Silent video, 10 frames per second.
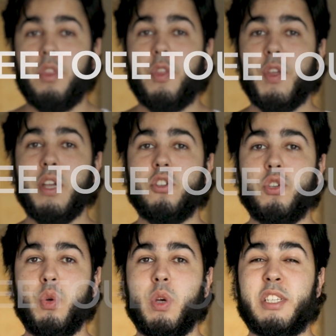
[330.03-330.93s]
the thing to
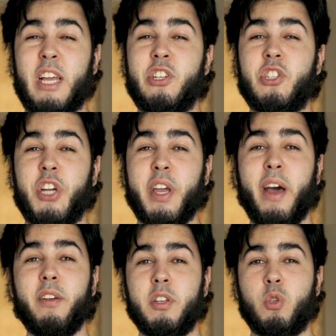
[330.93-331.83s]
do is actually check
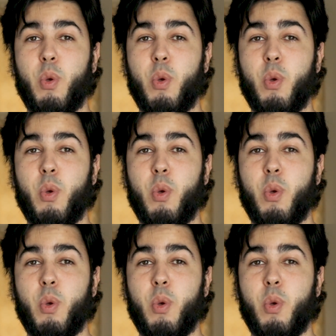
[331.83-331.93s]
out this